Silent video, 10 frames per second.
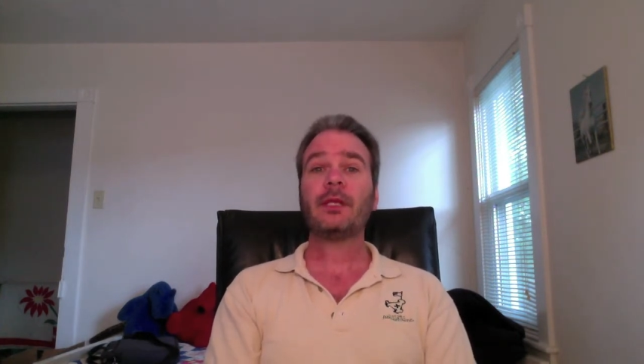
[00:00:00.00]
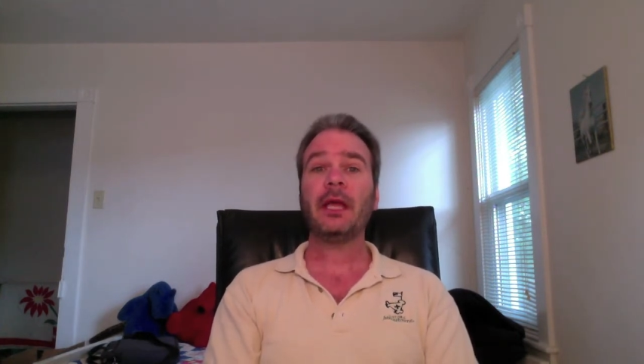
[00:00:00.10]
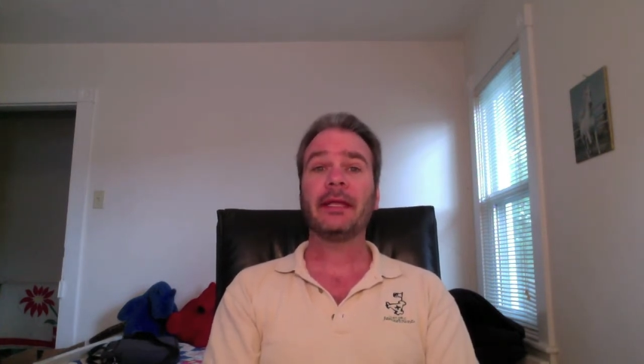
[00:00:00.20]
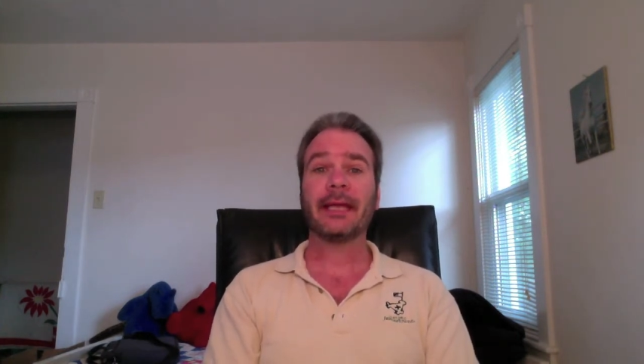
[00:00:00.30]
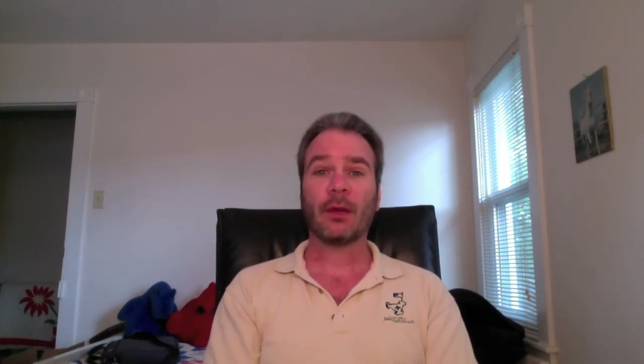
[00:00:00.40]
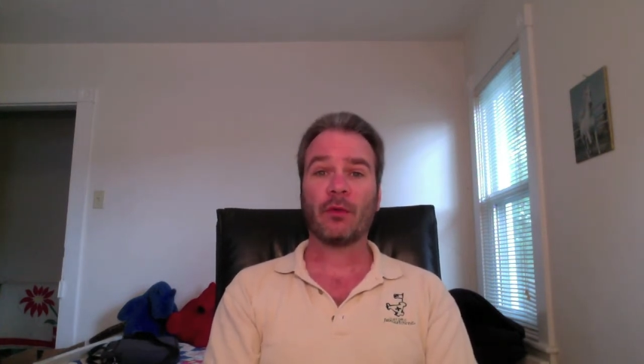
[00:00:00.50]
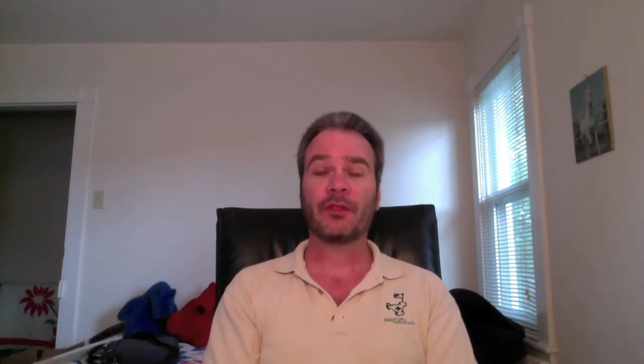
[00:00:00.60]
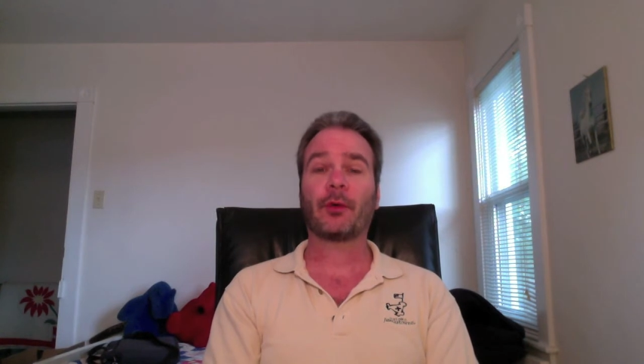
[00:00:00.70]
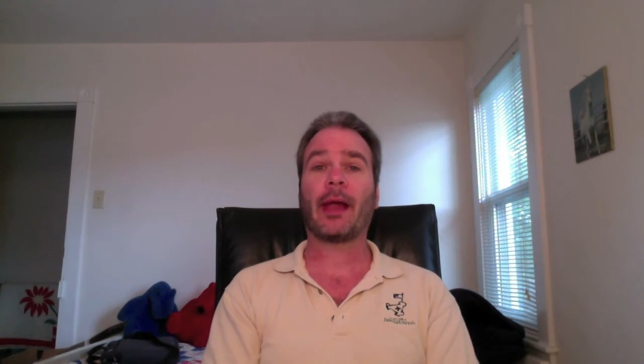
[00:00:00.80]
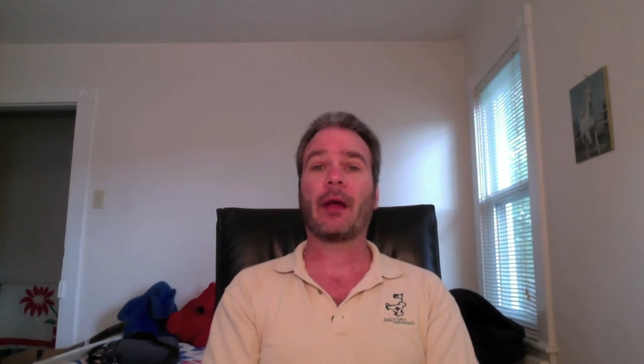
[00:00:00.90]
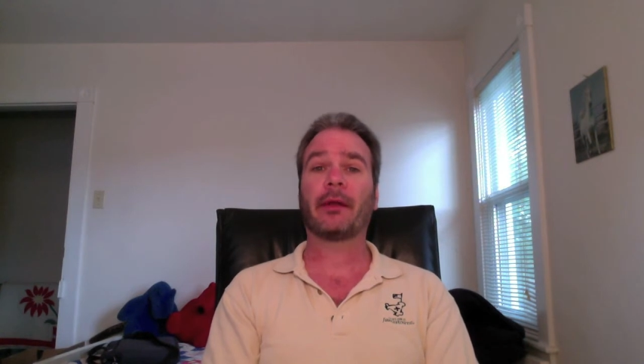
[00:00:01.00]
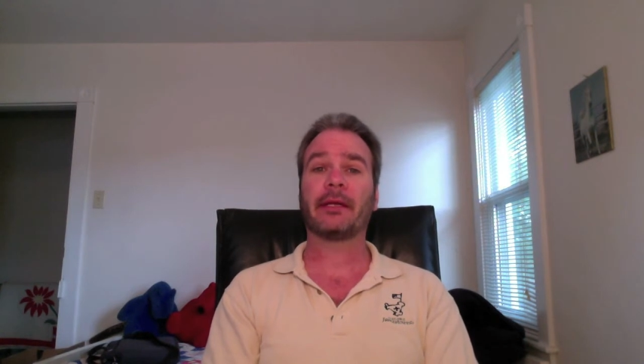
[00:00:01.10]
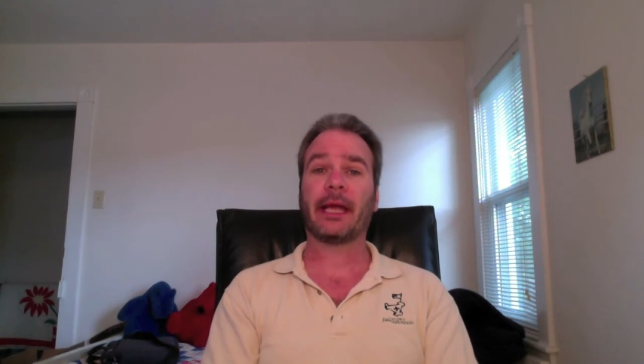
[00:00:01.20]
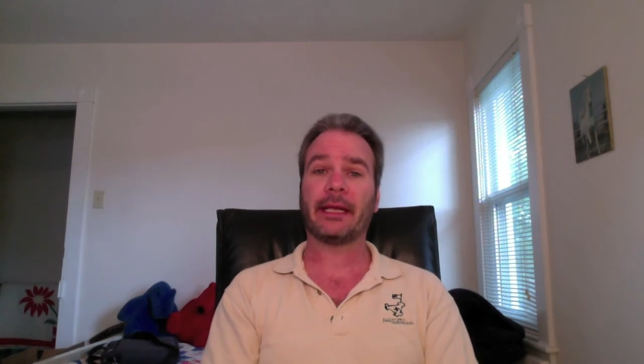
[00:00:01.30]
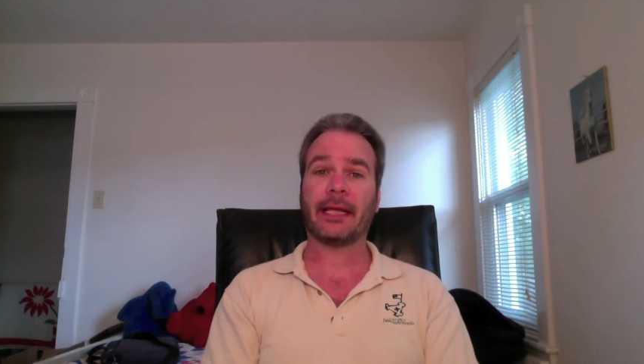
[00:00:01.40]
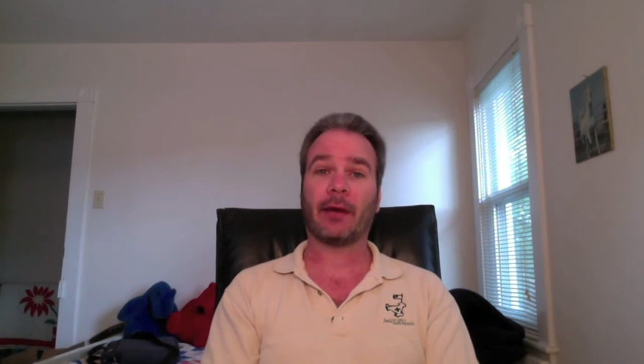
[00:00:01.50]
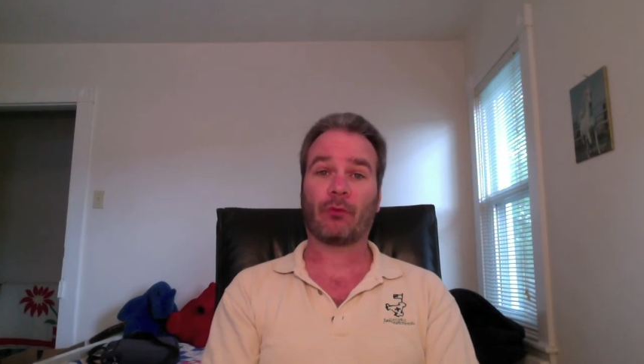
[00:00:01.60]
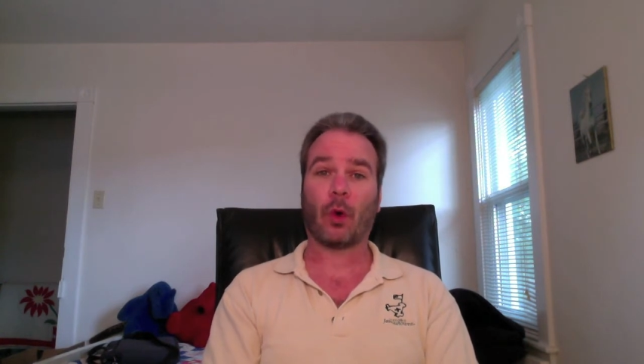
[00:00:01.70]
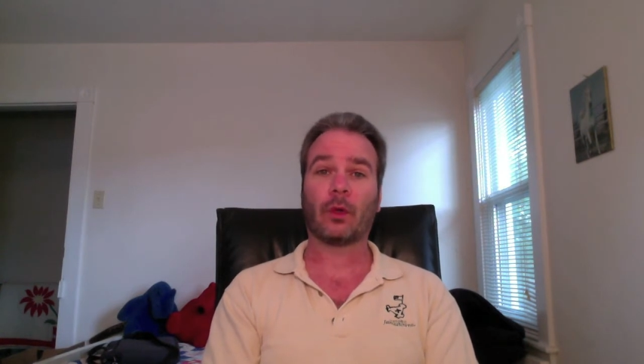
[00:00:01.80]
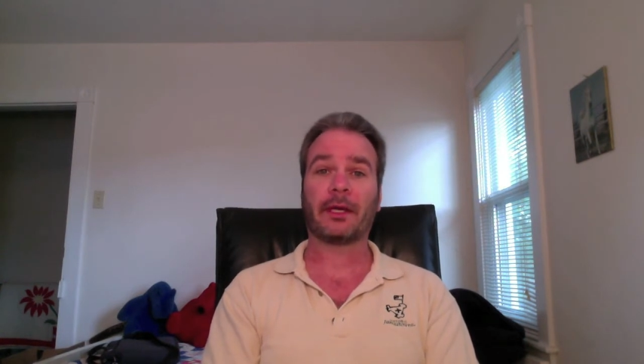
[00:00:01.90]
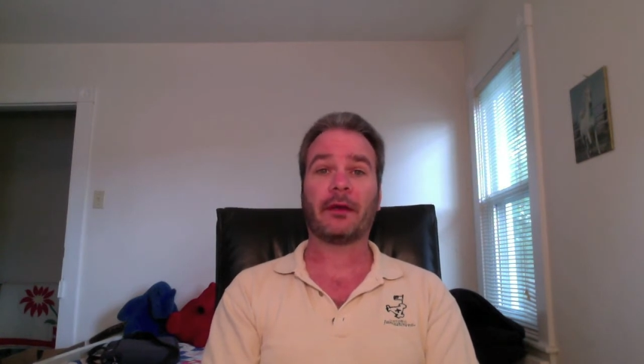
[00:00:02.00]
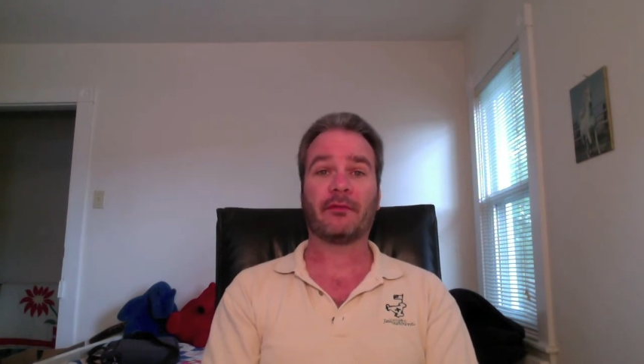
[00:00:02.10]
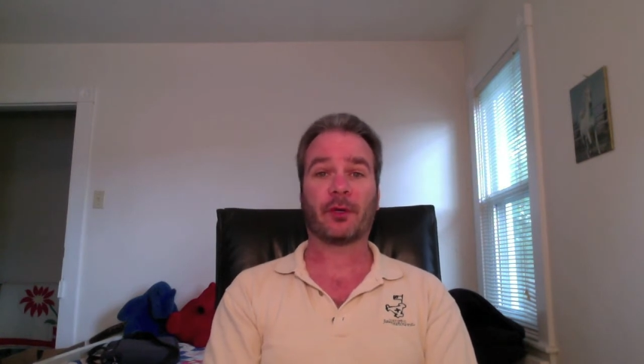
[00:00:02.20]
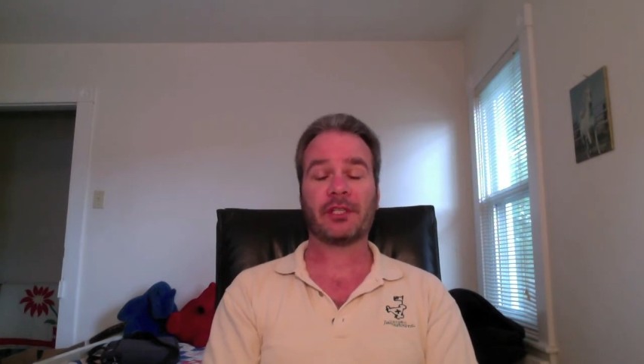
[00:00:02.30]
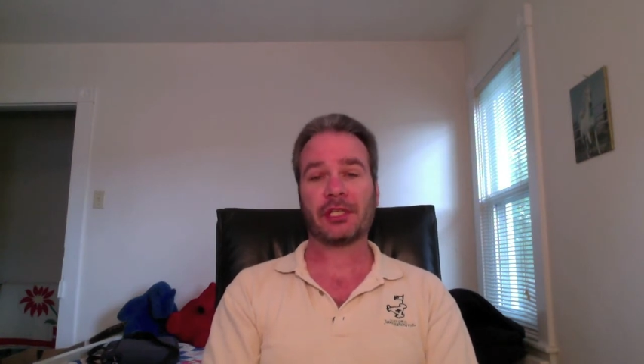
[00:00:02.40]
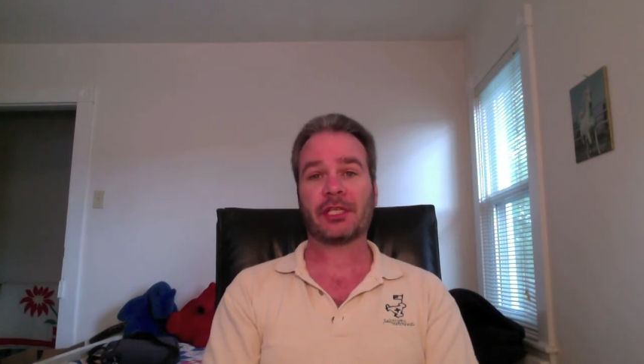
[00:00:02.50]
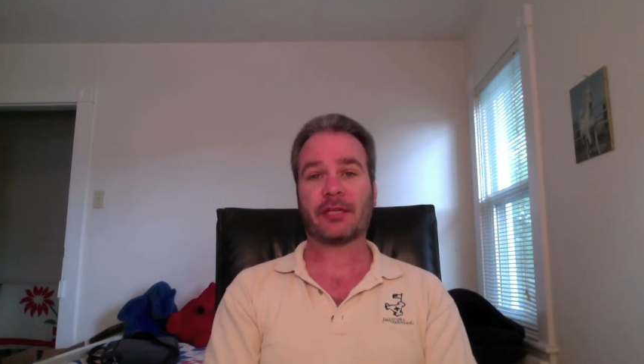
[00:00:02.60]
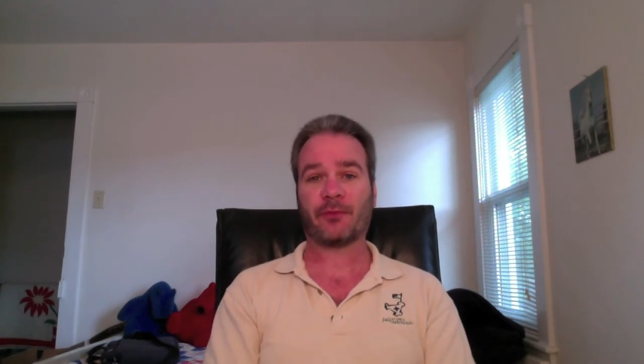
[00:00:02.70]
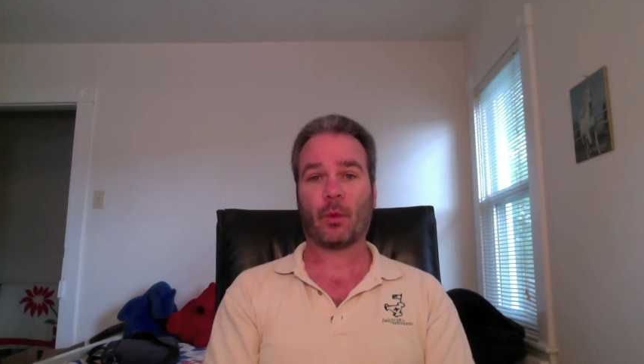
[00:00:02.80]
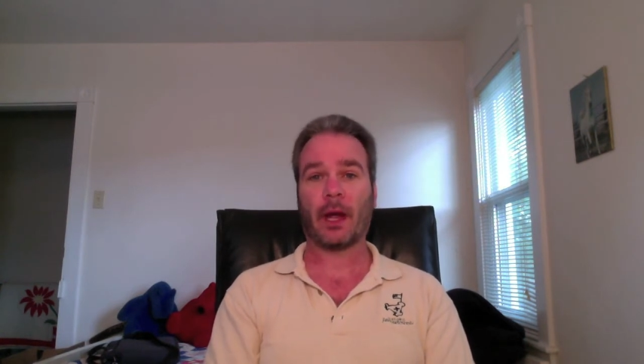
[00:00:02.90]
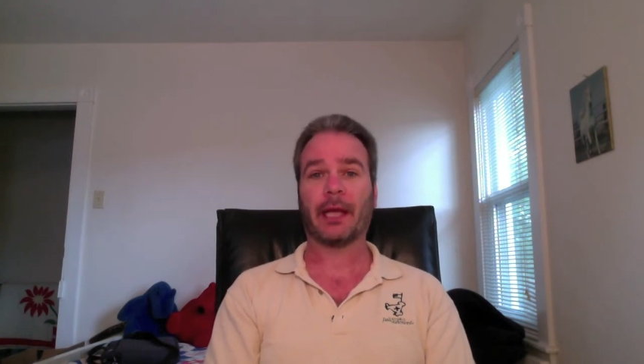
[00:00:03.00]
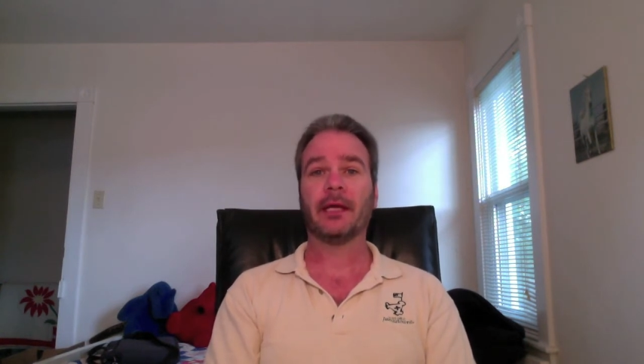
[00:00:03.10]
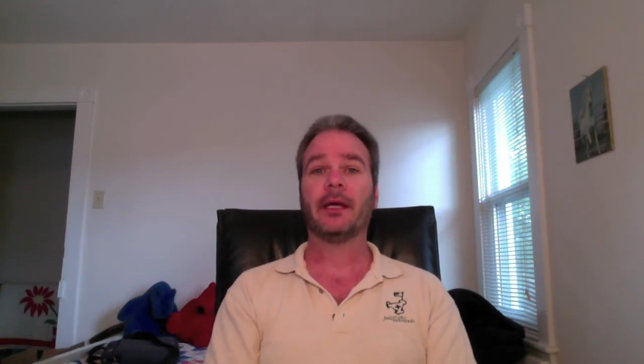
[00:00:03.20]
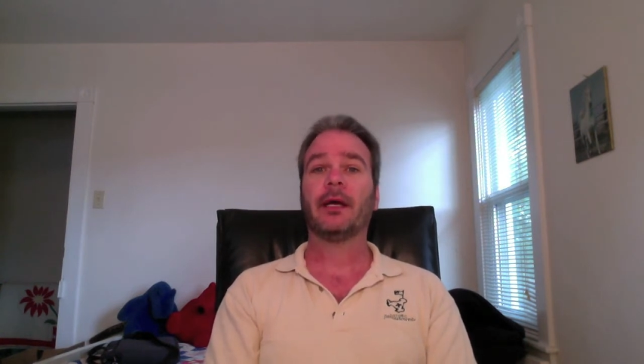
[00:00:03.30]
and to get off the ground and, and get rolling in a very successful way,